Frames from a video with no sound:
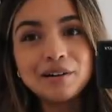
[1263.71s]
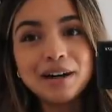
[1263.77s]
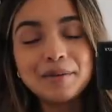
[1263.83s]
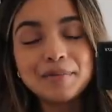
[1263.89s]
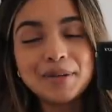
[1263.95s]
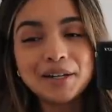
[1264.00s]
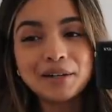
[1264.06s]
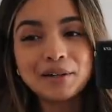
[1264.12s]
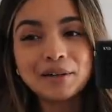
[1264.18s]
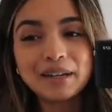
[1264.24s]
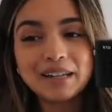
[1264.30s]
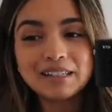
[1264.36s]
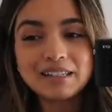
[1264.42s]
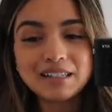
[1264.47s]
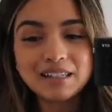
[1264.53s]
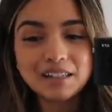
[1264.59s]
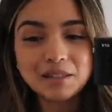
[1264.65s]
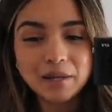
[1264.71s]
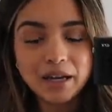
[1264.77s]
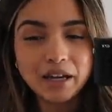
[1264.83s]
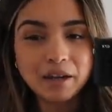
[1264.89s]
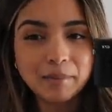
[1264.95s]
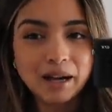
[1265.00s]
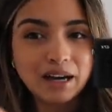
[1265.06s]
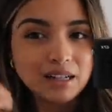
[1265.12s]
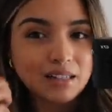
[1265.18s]
I'm gonna go get this hair
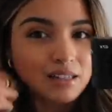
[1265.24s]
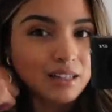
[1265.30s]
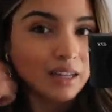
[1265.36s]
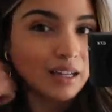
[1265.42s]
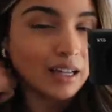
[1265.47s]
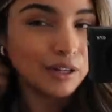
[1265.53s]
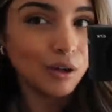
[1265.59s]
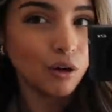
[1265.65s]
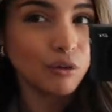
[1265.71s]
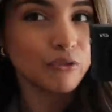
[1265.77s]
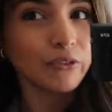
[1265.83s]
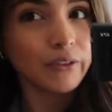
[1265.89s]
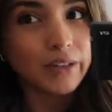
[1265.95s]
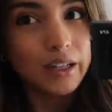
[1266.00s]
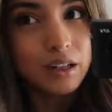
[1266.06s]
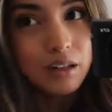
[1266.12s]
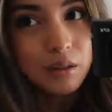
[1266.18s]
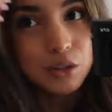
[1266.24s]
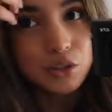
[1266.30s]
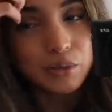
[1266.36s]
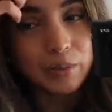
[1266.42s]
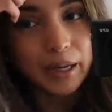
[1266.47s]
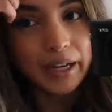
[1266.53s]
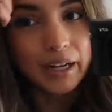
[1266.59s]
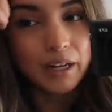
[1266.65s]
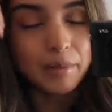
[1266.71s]
mask and hopefully I'll do
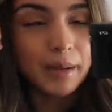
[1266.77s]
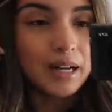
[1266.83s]
my hair